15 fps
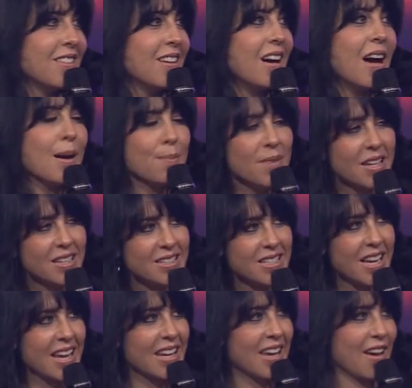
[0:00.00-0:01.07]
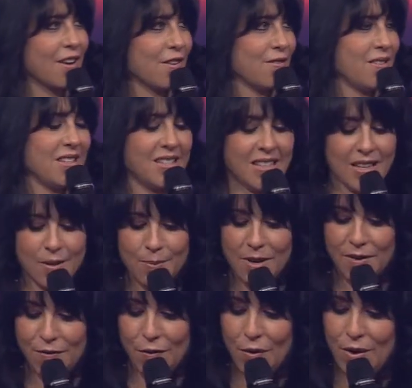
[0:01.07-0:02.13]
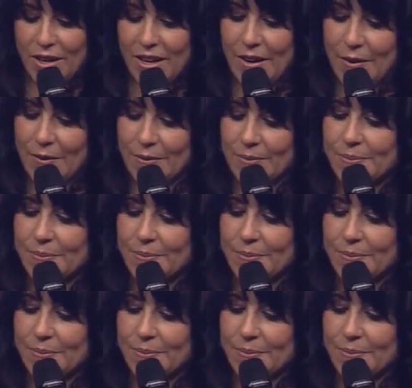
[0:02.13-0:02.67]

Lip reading: I'm going to take care of this enemy for you.